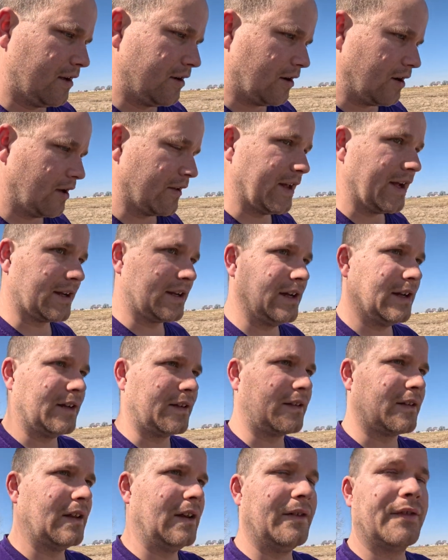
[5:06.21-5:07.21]
all that kind of
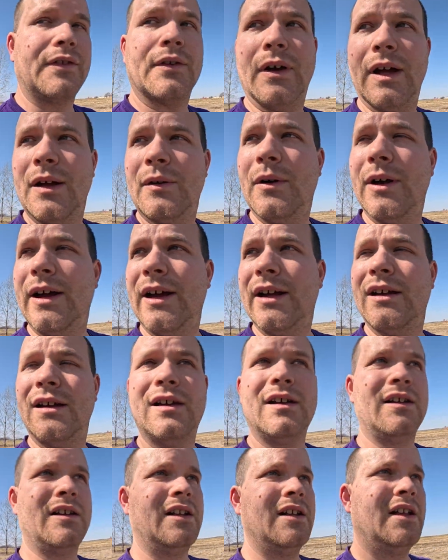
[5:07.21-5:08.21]
stuff. So anyway,
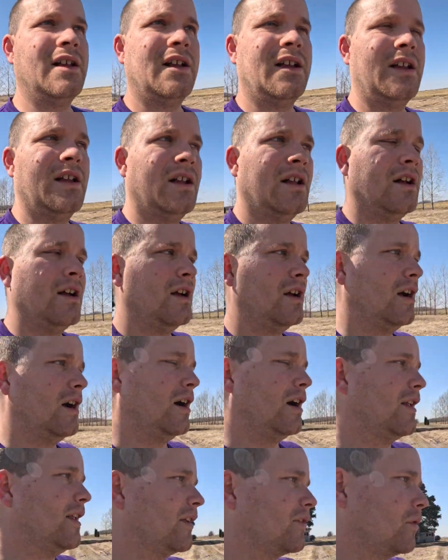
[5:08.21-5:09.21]

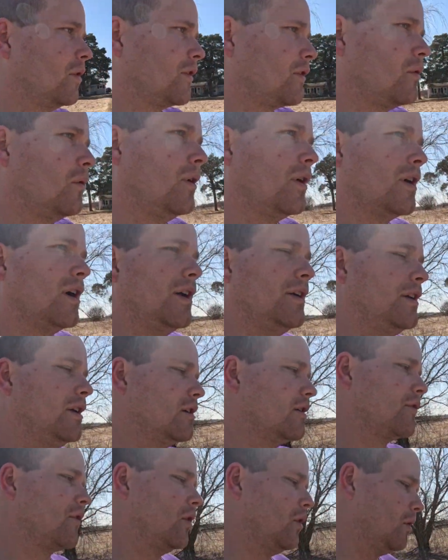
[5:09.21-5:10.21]
that's what's going on here
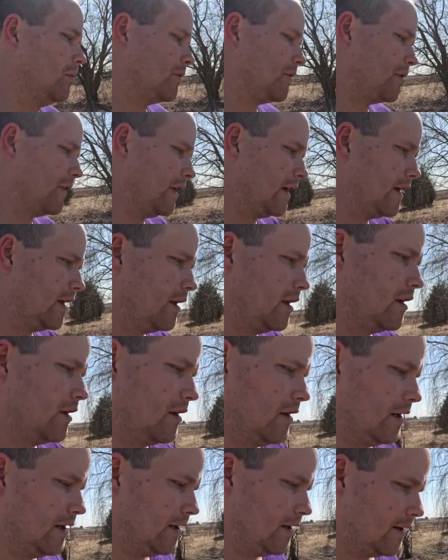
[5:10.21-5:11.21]
at the homestead.
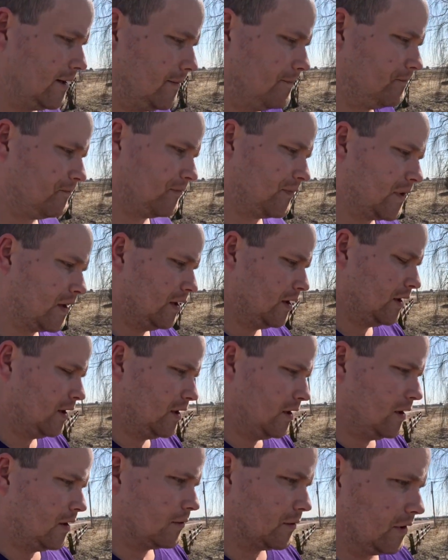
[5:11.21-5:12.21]

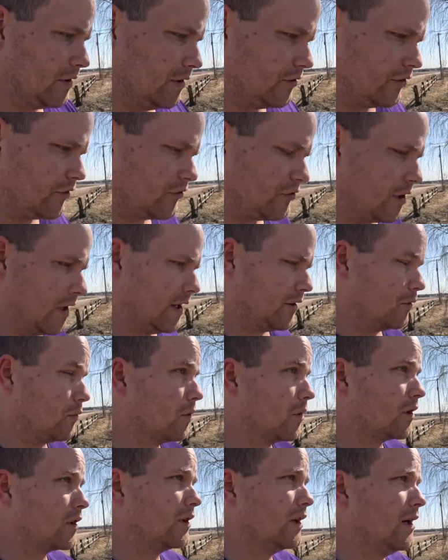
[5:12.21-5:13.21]
Really just trying to
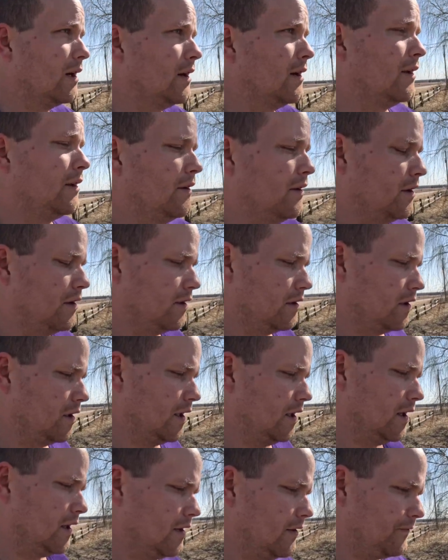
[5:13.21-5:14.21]
work on
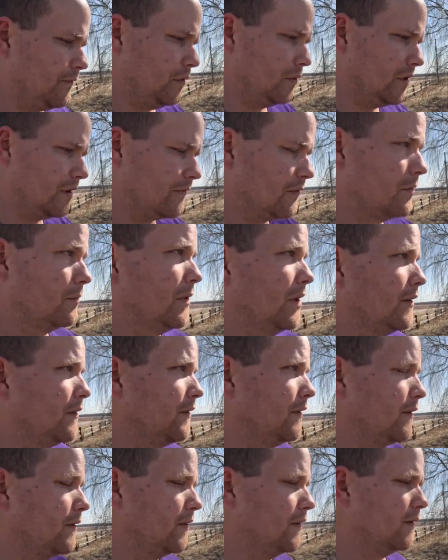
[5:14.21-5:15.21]
a few different
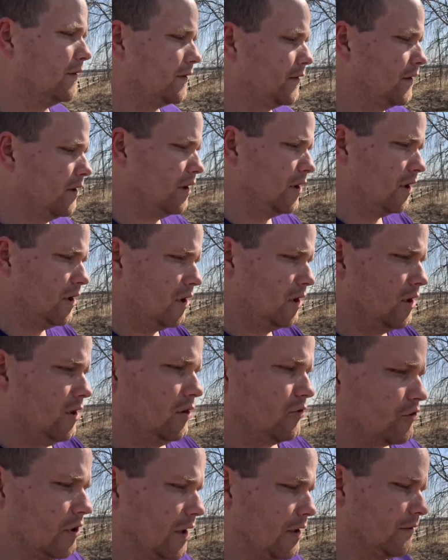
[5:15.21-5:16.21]
businesses,
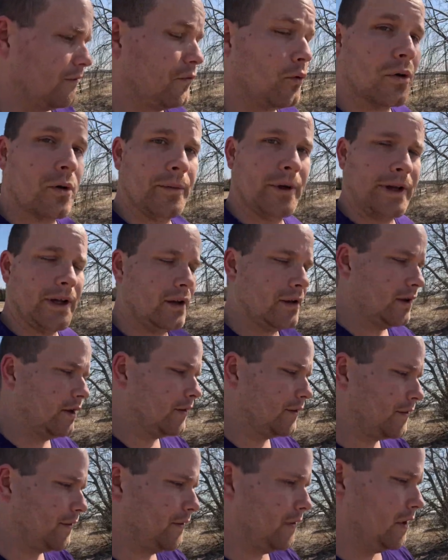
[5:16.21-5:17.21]
trying to form an
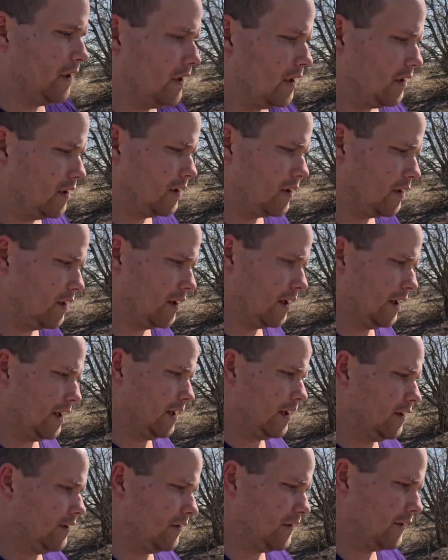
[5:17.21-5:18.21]
LLC,
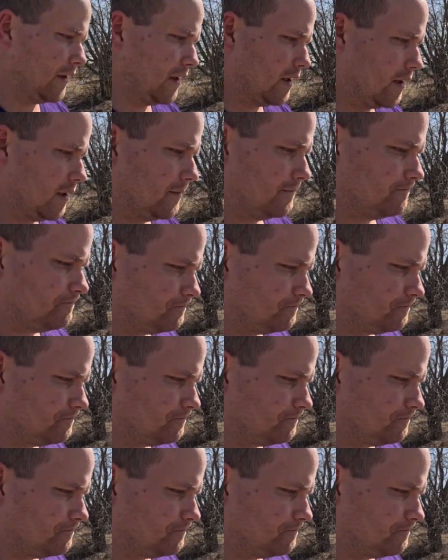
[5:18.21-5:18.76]
and I